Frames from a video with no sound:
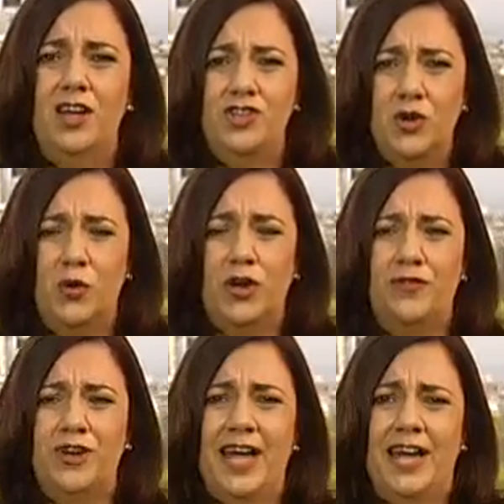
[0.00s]
to work
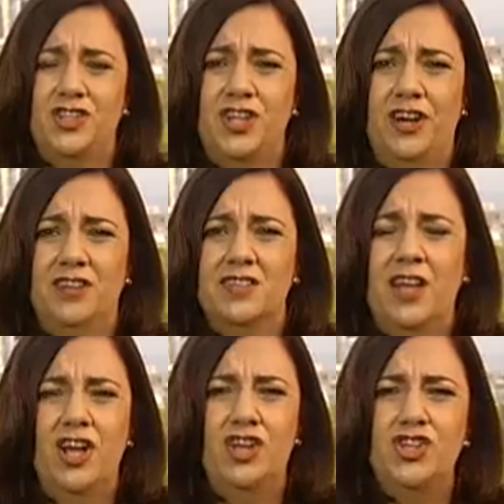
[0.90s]
for Kate Jones.
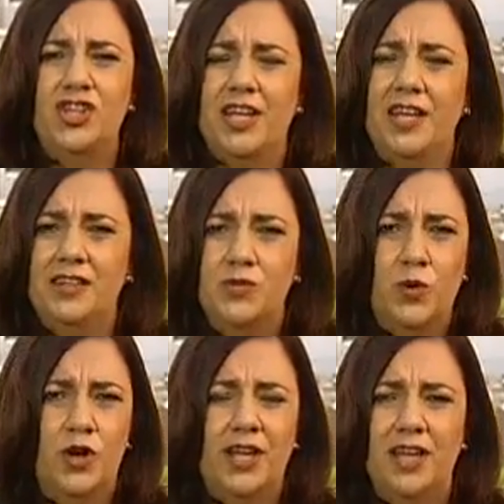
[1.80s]
She is
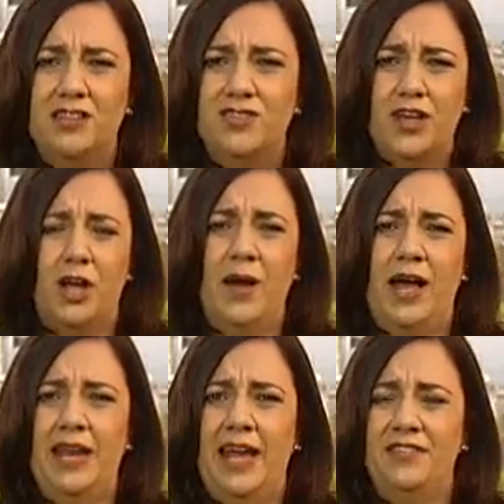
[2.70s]
working so
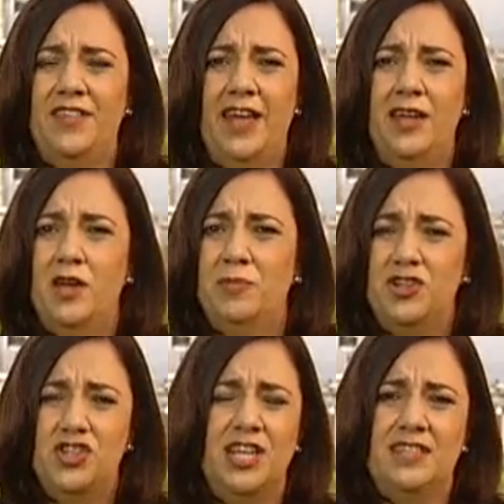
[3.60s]
hard out there, but
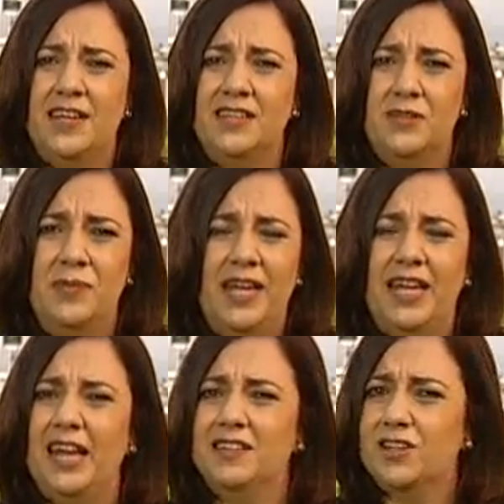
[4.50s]
she said to me,
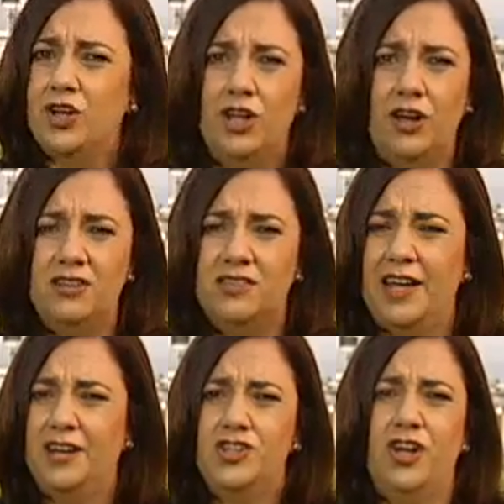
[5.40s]
it's close
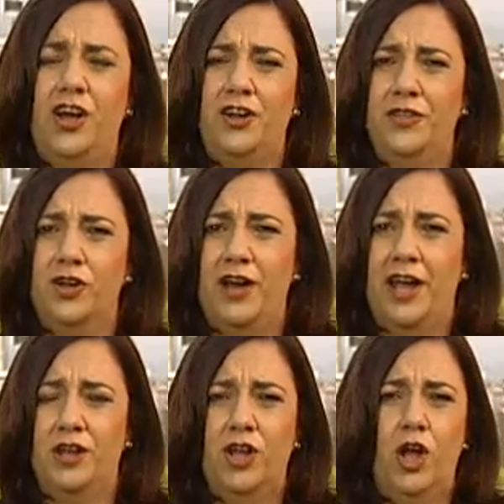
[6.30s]
and tight on the
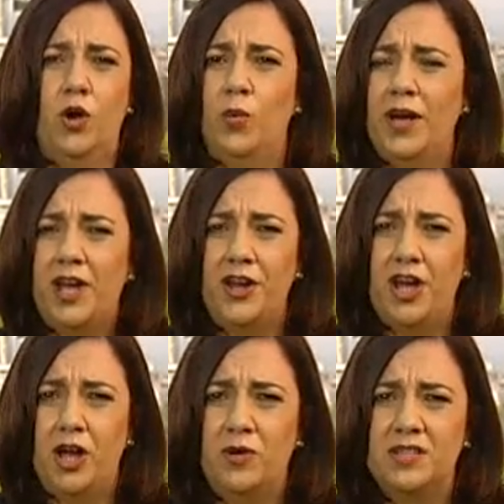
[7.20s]
ground. We don't
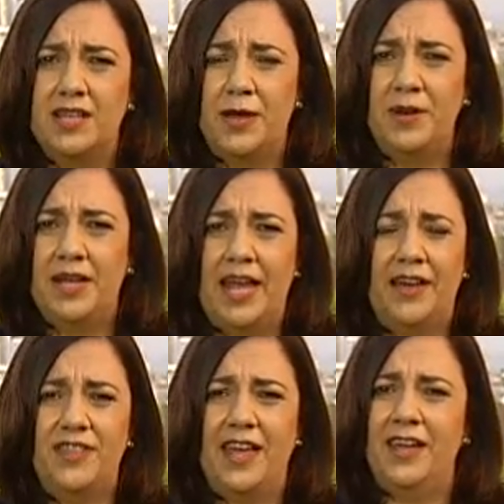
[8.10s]
know what's happening
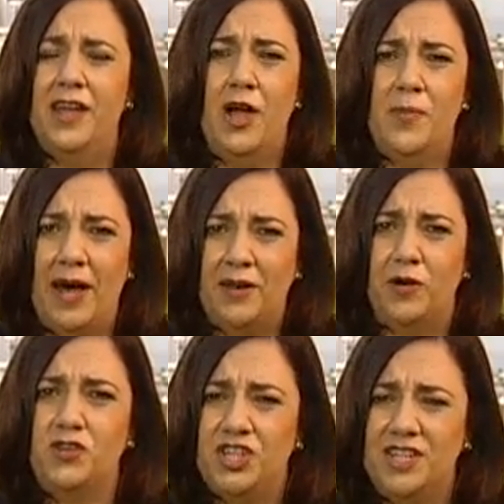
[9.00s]
out there, but
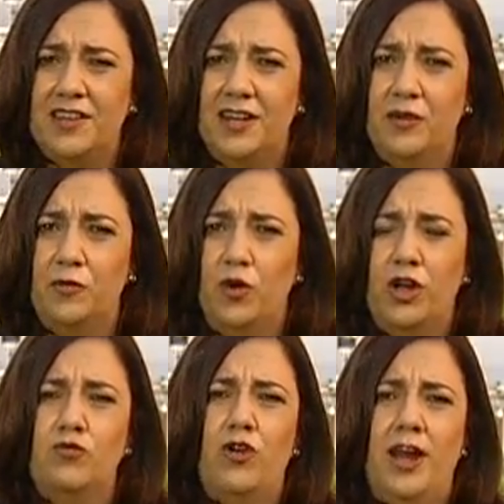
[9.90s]
she's going to work
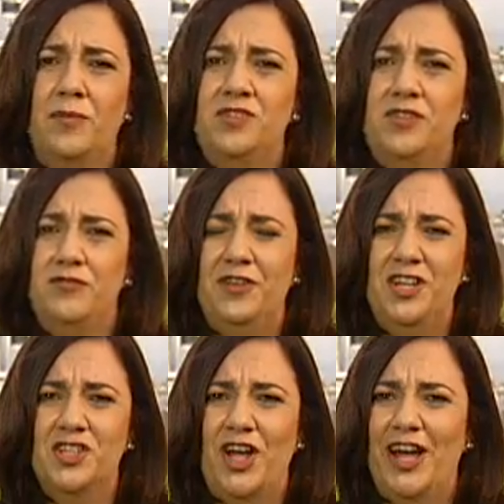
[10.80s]
right up into the
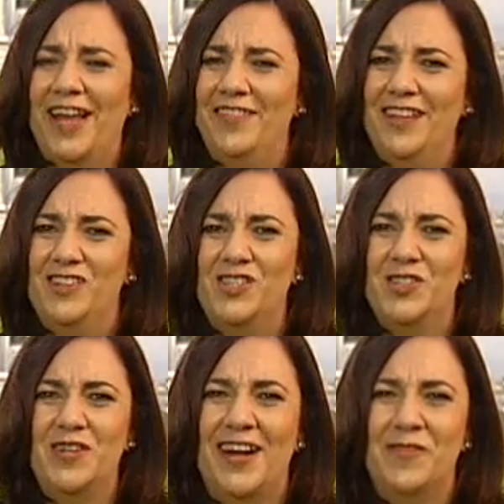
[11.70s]
finish line, and there's
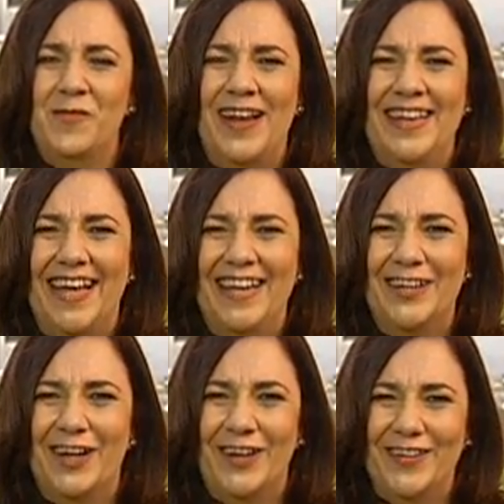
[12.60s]
just one day to
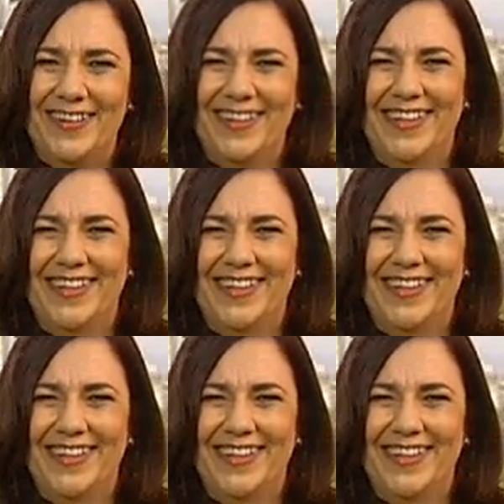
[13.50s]
go.